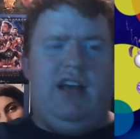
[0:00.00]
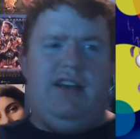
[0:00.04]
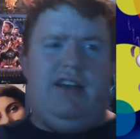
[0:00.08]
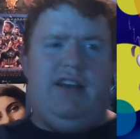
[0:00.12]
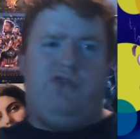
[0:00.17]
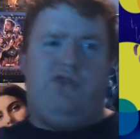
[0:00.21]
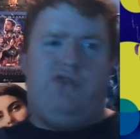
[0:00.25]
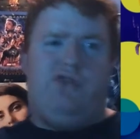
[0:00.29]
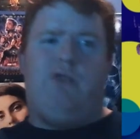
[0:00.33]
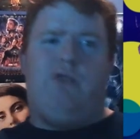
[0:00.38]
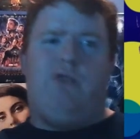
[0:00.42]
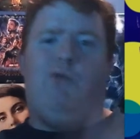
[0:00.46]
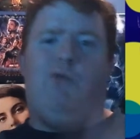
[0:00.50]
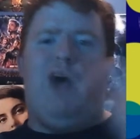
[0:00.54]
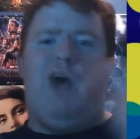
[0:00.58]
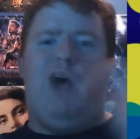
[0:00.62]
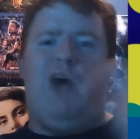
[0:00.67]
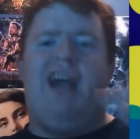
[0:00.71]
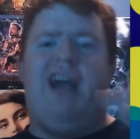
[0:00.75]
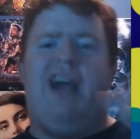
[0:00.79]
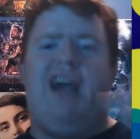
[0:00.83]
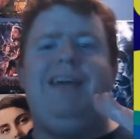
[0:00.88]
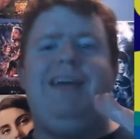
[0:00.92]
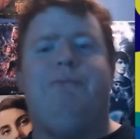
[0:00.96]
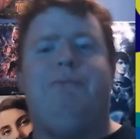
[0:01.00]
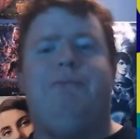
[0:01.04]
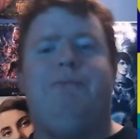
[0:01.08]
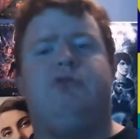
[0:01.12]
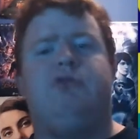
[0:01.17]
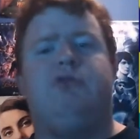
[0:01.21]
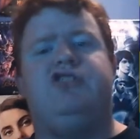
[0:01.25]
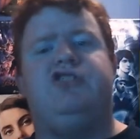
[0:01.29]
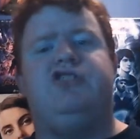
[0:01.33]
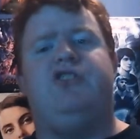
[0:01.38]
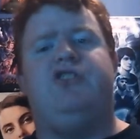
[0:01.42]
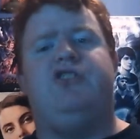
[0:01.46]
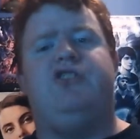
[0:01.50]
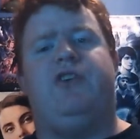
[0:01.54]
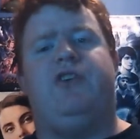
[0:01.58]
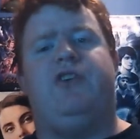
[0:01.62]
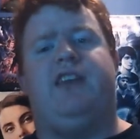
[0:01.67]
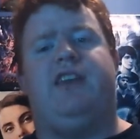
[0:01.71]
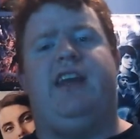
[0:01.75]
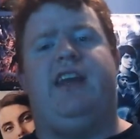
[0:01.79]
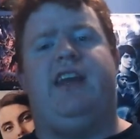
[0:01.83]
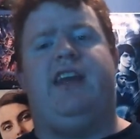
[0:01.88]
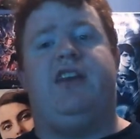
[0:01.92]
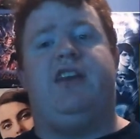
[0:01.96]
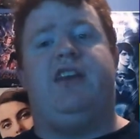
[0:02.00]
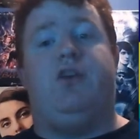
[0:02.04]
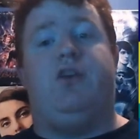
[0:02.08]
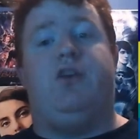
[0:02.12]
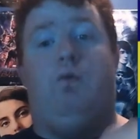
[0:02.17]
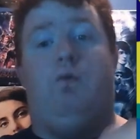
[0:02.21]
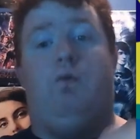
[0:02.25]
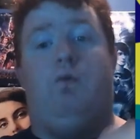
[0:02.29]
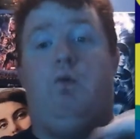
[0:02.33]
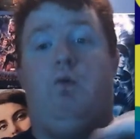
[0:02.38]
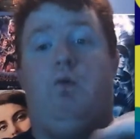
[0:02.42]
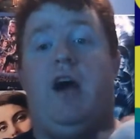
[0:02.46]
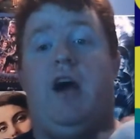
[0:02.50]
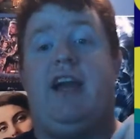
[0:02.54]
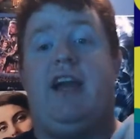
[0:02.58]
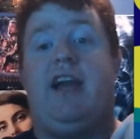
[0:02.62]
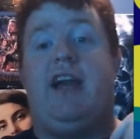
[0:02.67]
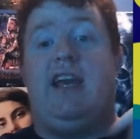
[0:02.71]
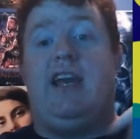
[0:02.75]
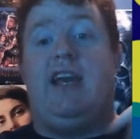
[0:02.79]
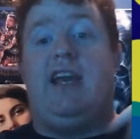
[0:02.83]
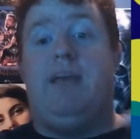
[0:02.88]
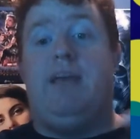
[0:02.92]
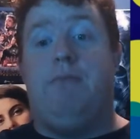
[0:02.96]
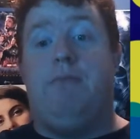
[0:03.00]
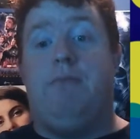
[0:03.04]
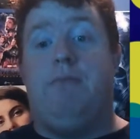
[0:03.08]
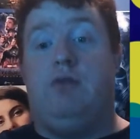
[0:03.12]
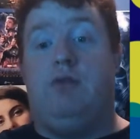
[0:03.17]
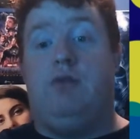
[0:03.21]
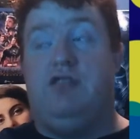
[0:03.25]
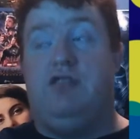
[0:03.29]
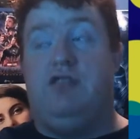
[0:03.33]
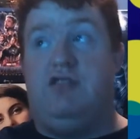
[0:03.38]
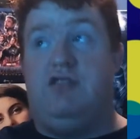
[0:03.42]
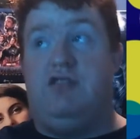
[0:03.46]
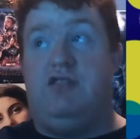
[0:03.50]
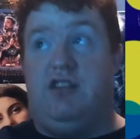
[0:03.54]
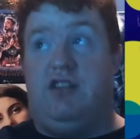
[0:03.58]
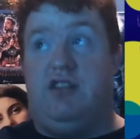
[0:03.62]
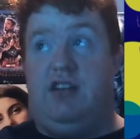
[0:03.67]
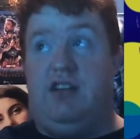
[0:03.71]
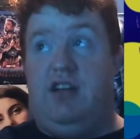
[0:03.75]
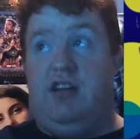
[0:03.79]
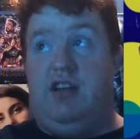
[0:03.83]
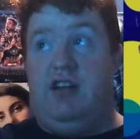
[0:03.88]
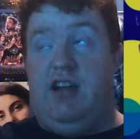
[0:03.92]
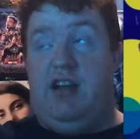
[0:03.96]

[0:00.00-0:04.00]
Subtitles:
It's showing why emotions are needed, why emotions are